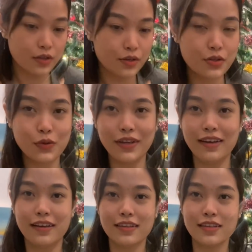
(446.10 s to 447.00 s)
so
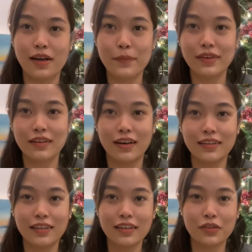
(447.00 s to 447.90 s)
yes i mean i
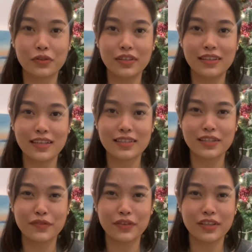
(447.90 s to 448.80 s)
think our
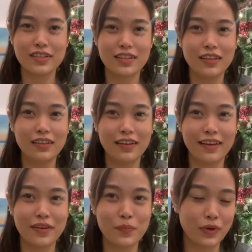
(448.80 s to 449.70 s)
thanksgiving is little
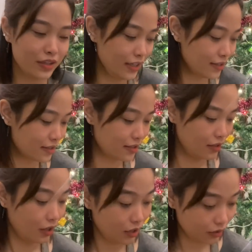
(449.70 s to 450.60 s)
late but it doesn't
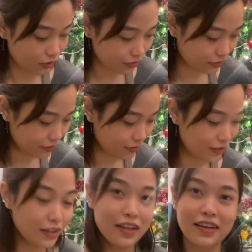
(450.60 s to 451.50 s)
oh
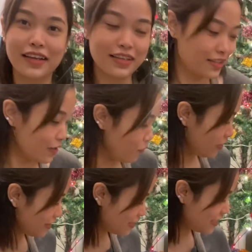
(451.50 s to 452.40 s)
guess someone
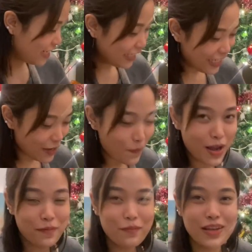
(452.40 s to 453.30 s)
is stealing
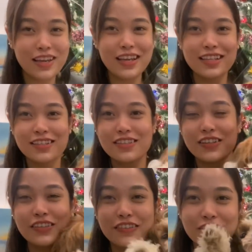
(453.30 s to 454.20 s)
my beans so
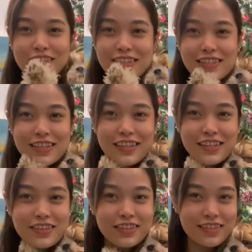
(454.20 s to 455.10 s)
you know she's stealing
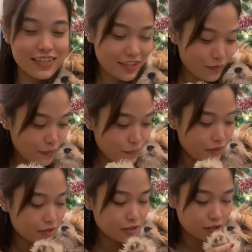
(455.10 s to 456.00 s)
trying to steal my
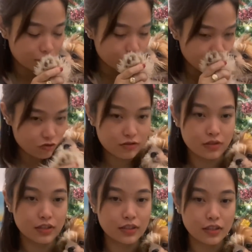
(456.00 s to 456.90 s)
beans right
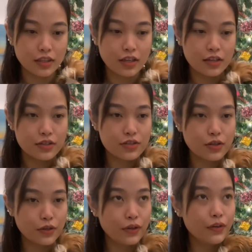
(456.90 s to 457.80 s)
now
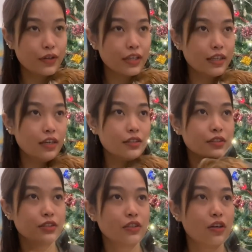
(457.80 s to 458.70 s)
so yeah,
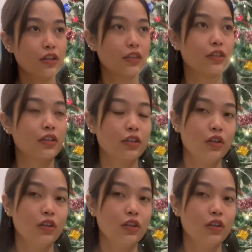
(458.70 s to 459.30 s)
she got her